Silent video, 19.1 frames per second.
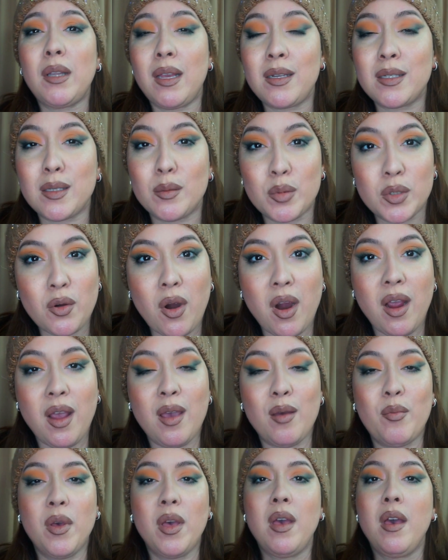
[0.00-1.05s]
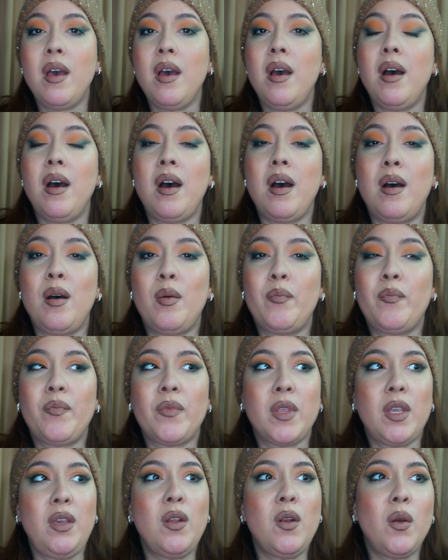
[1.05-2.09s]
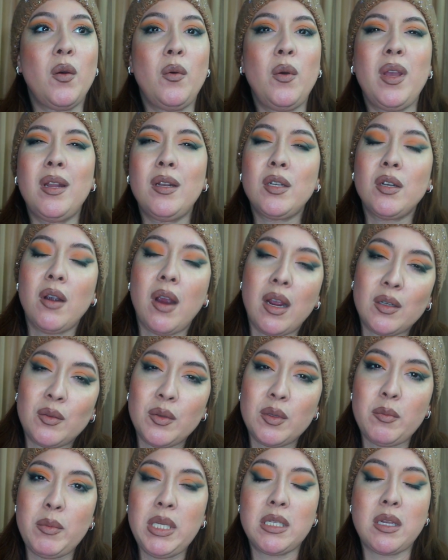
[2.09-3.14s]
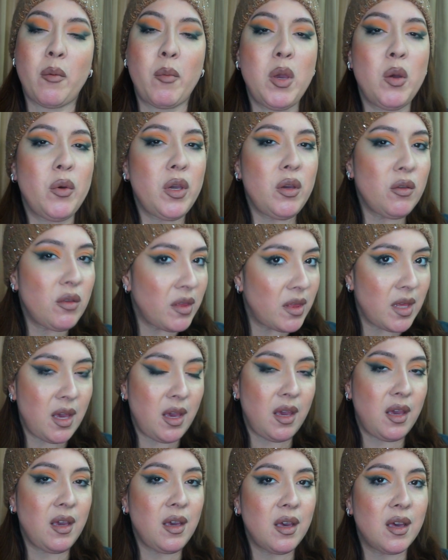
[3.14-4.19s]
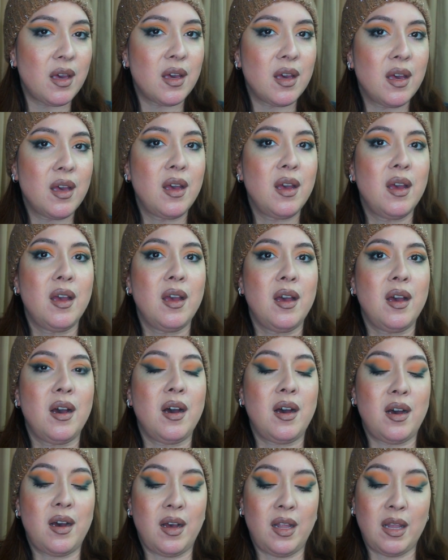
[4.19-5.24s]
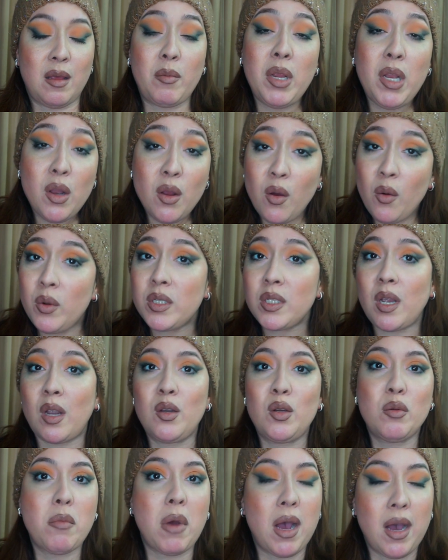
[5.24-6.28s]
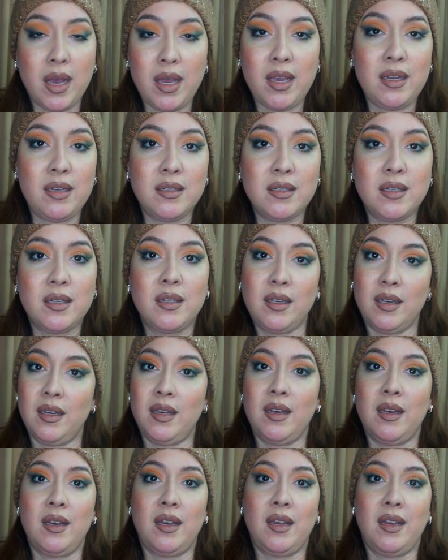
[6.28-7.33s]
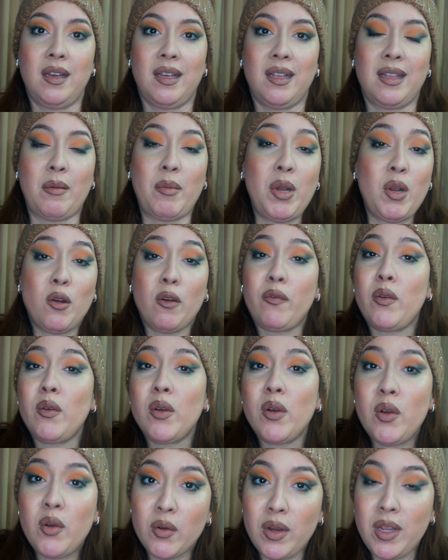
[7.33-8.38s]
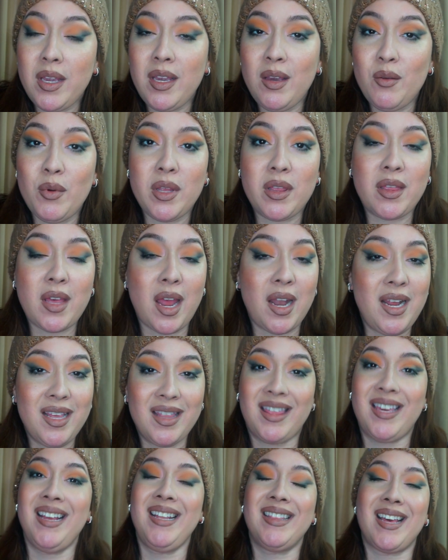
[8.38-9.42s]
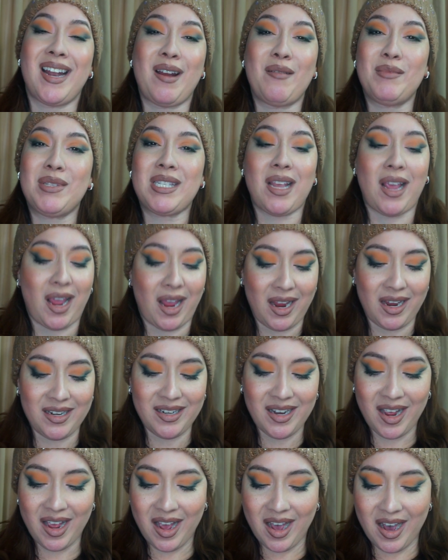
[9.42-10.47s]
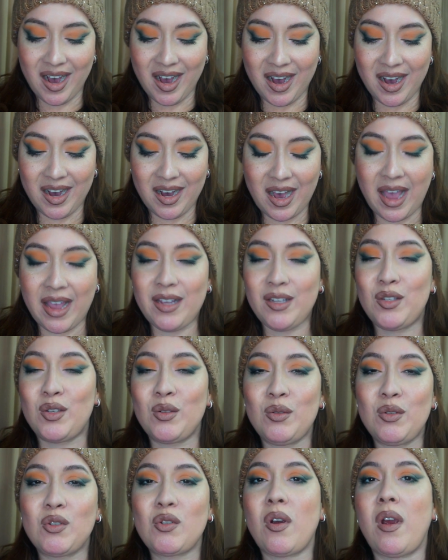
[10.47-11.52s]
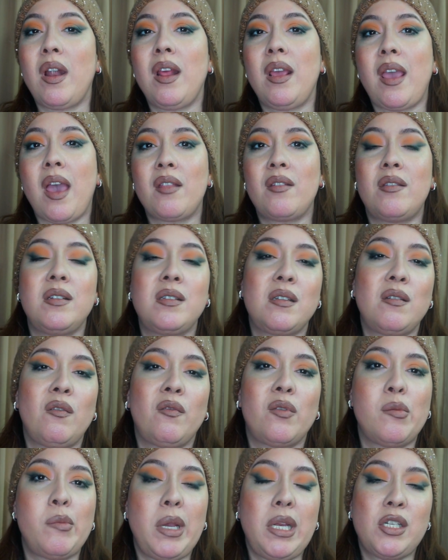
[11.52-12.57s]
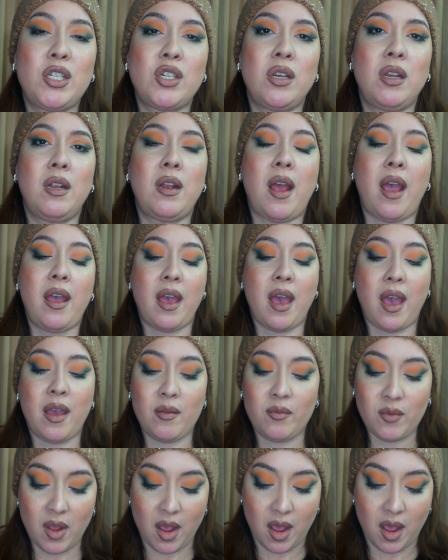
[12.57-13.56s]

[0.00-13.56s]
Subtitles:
like, subscribe, interact with me, tell me what you think. Let me know what's on your mind. Let me know if you agree with anything that I'm saying. I do try to gather this information. I